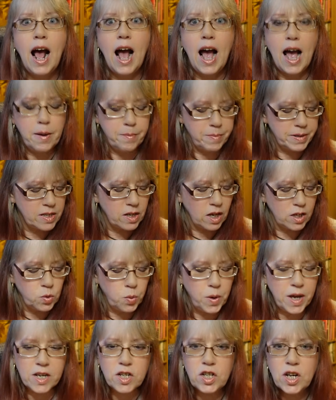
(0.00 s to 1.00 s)
And besides
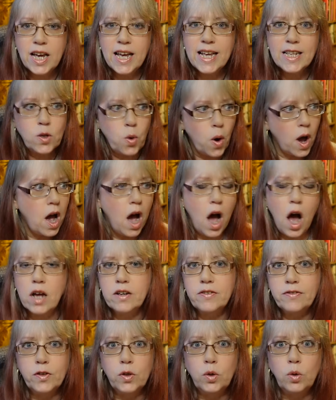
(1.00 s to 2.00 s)
which, it's quite a
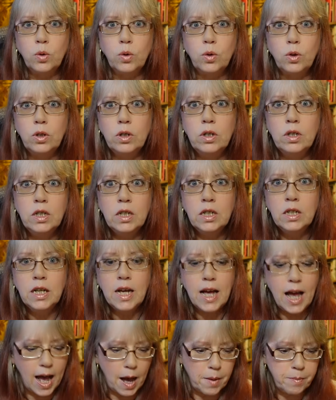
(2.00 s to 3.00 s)
hard floor,
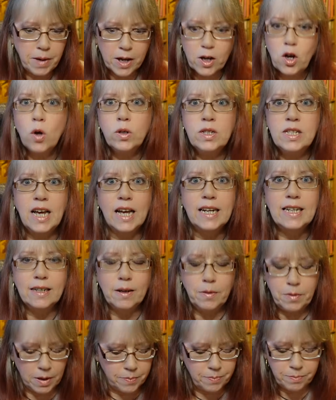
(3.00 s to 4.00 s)
and my
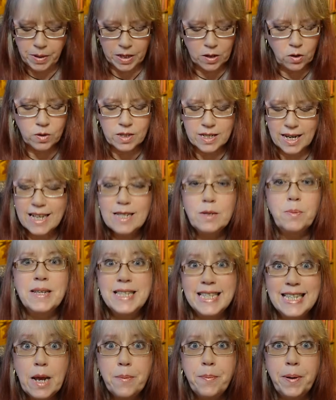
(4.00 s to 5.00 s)
lens, my
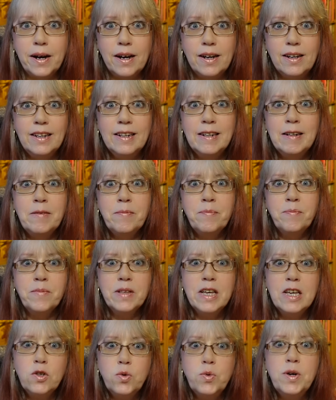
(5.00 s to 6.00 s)
slipper,
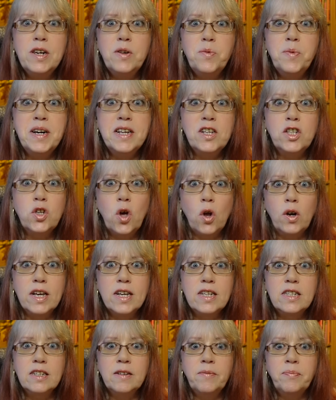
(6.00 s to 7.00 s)
is really, really
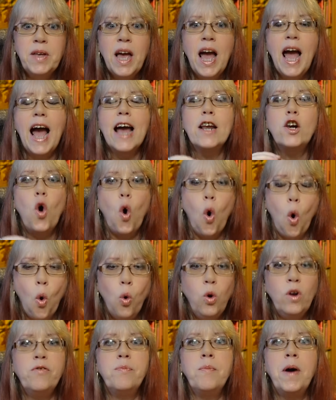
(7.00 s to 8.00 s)
solid. And
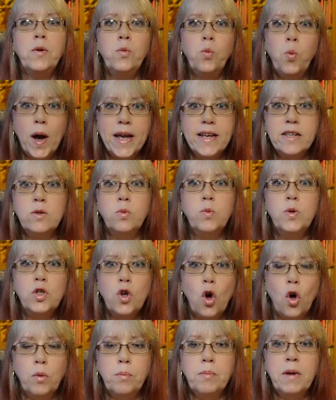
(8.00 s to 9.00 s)
all of my weight was
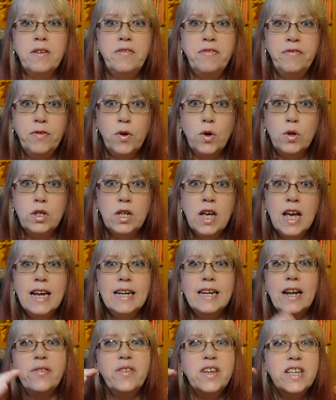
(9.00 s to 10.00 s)
on my foot.
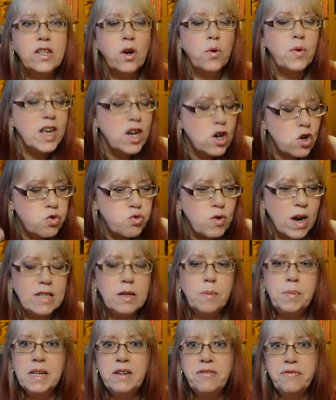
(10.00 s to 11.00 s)
Now, these are
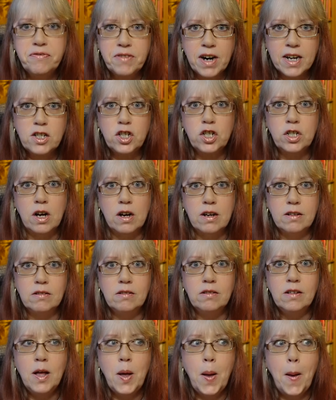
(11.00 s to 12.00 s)
incredibly
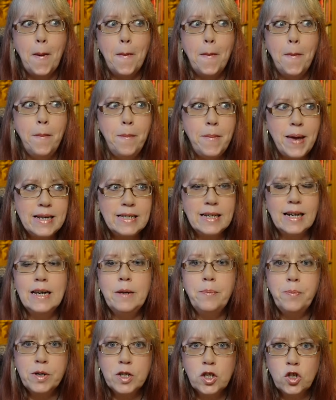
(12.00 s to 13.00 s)
fragile, medically
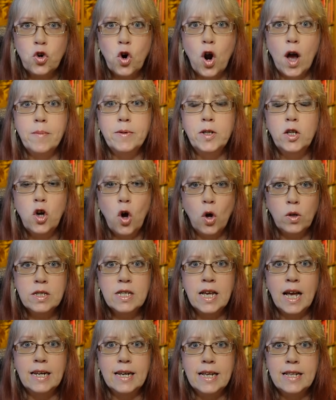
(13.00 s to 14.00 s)
prescribed
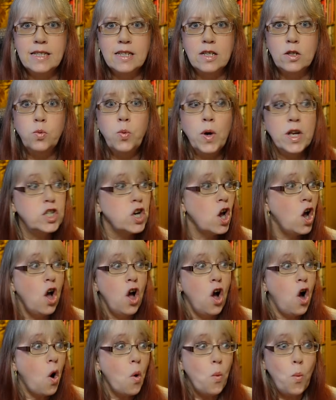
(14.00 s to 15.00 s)
contact lenses, which
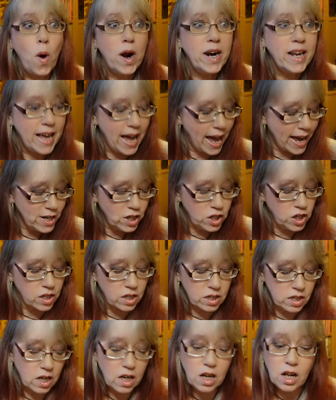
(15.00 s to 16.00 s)
on one
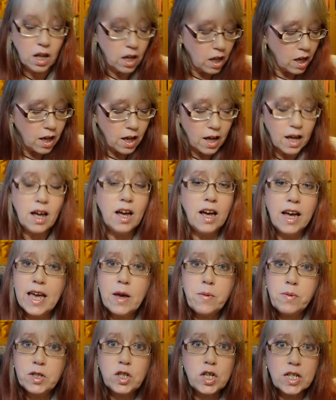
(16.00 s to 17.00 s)
occasion, he
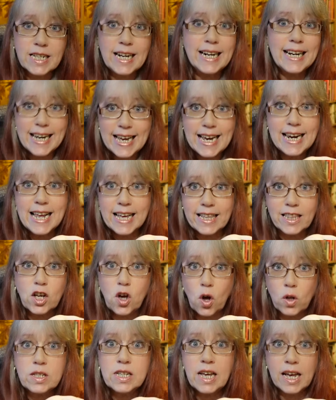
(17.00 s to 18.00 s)
was just cleaning the
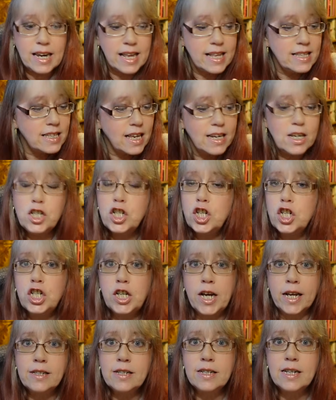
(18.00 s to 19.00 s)
contact lens and it just
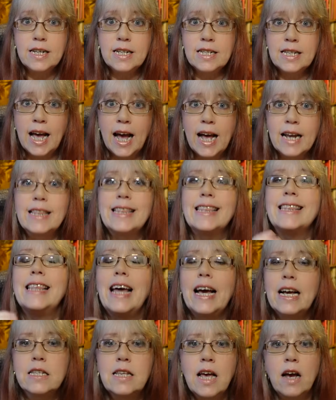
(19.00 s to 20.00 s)
shattered in his hand.
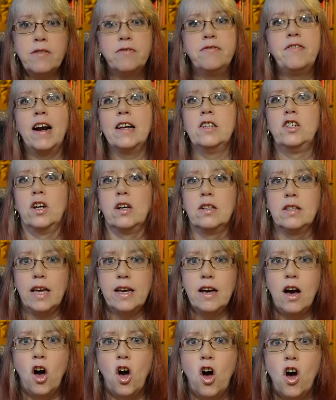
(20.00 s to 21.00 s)
That's how fragile they
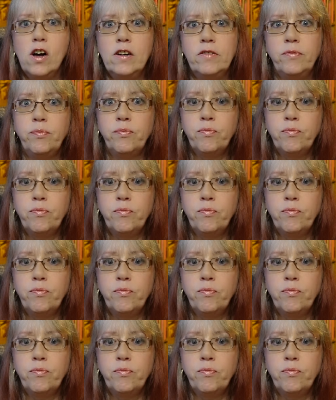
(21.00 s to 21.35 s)
are.